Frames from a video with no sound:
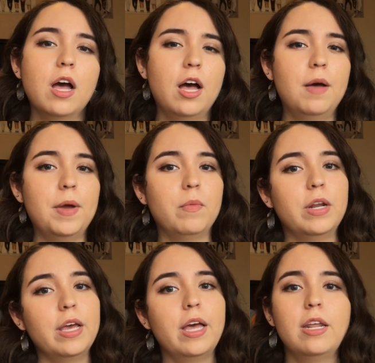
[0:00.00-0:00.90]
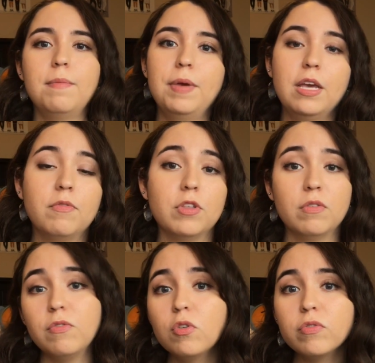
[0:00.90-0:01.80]
I went ahead and paid for the
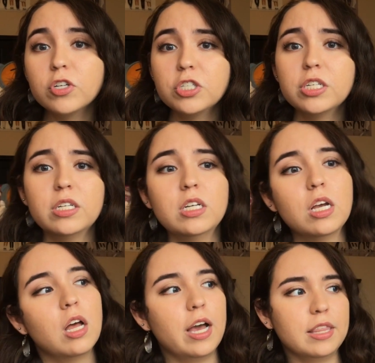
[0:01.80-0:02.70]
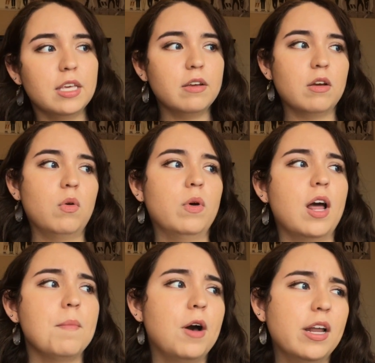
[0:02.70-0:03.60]
full version. I think when
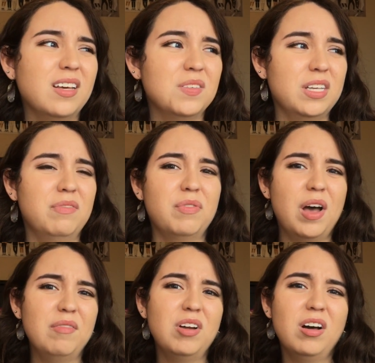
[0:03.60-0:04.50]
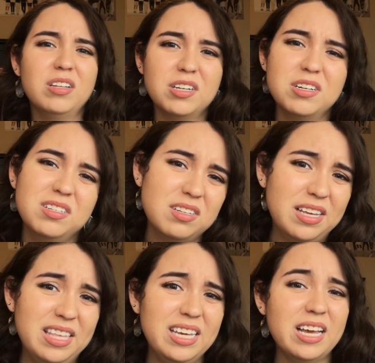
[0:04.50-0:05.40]
I bought it, it was like
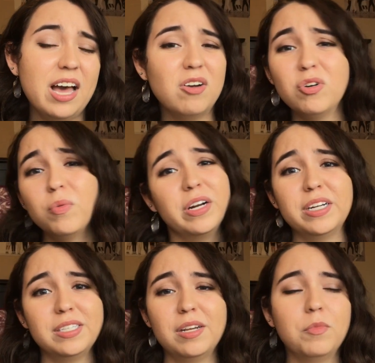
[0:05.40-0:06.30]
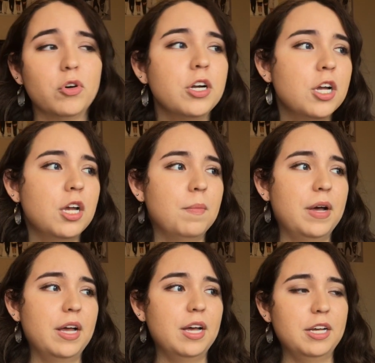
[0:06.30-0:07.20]
$5. I don't know what it is anymore,
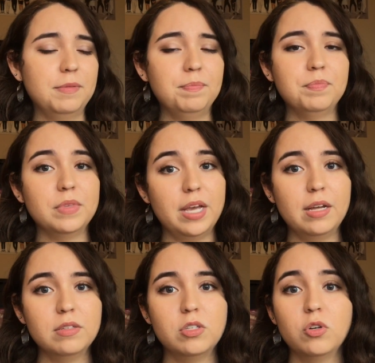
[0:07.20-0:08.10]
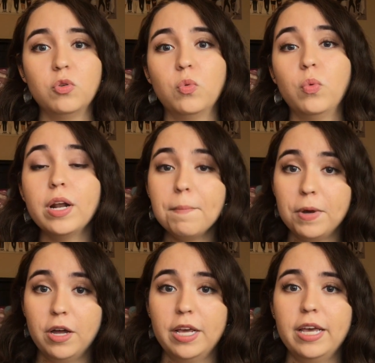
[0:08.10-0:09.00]
but yeah. So when I
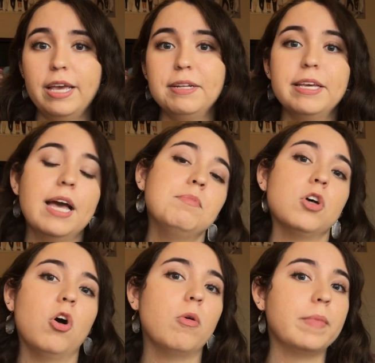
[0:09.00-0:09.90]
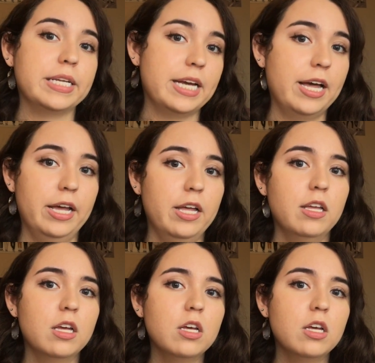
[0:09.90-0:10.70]
bought it, it kept all my data.